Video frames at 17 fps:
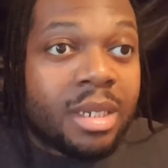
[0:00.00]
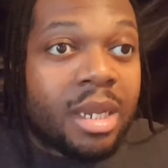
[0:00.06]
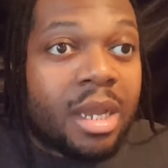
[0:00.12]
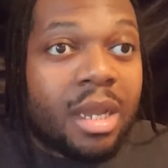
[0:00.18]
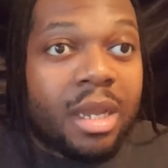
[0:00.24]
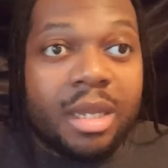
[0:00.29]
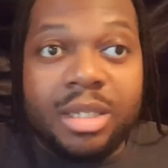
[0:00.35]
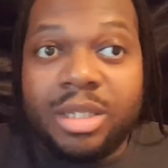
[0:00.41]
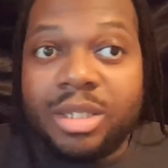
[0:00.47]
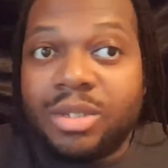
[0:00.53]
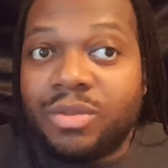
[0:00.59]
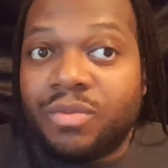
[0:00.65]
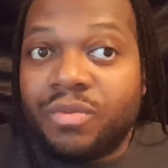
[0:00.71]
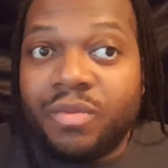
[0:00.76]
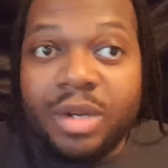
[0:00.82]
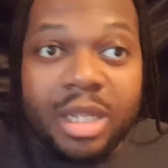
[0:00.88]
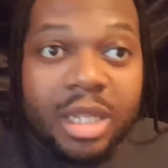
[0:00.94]
us
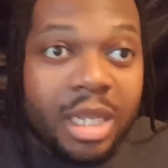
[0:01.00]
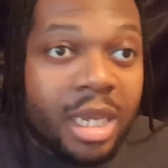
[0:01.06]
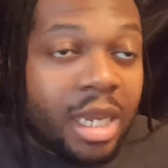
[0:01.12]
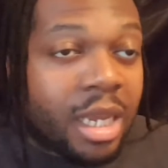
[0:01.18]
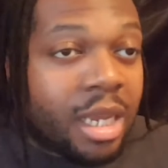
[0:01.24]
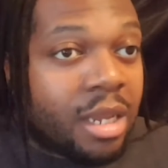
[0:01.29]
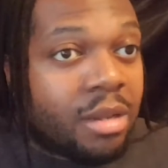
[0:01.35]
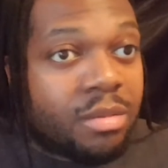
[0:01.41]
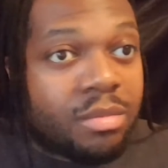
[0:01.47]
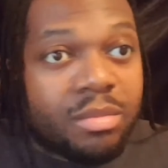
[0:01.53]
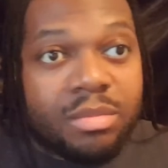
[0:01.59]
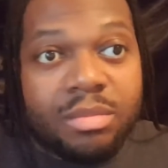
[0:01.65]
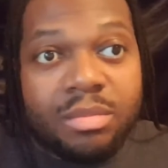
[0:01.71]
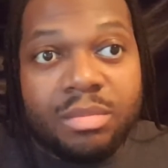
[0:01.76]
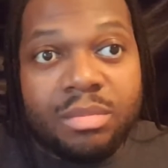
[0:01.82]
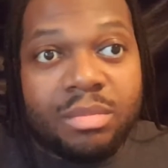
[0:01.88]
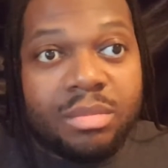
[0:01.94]
really
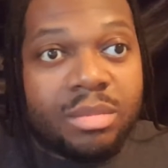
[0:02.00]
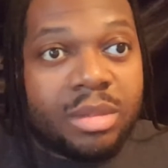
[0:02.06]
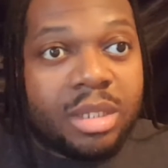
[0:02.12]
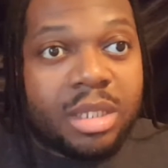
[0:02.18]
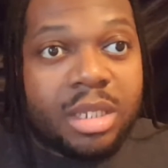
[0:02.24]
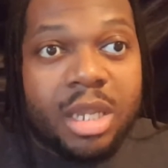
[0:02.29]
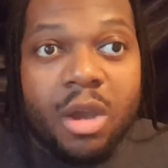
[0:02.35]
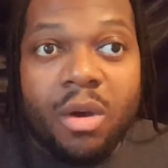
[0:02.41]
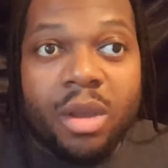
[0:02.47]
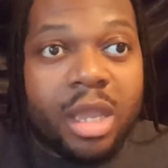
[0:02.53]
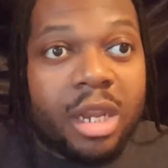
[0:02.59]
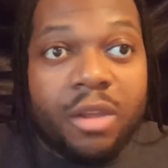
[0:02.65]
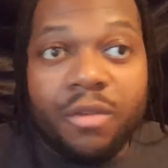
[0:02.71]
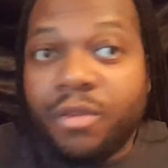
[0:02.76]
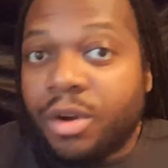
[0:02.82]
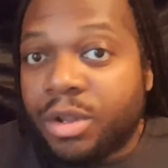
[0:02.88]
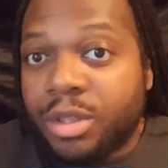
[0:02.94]
going any
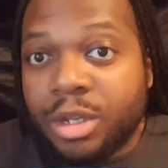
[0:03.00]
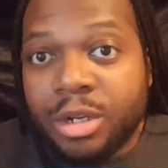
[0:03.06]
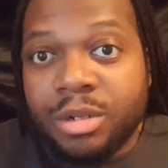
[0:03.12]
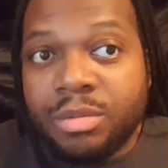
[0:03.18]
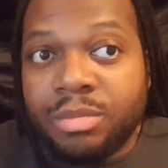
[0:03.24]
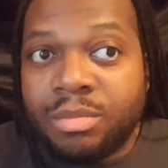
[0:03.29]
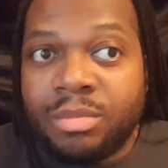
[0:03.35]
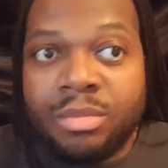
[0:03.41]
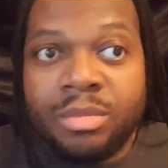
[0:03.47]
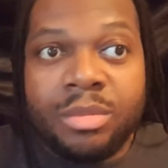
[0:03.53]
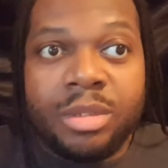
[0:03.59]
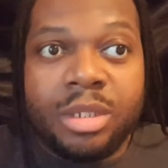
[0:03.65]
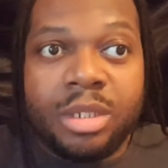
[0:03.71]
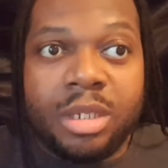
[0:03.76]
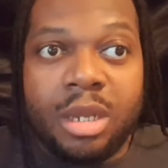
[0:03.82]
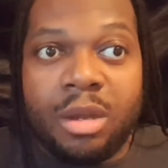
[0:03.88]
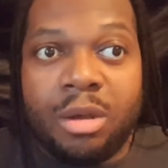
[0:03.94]
further.
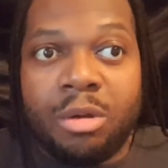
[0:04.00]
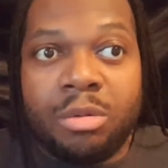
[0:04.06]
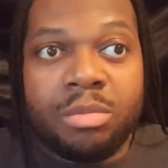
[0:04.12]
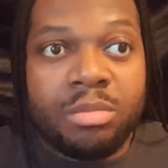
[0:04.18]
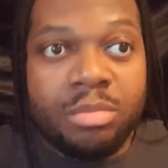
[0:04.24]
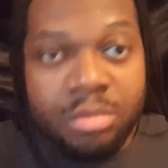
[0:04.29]
So,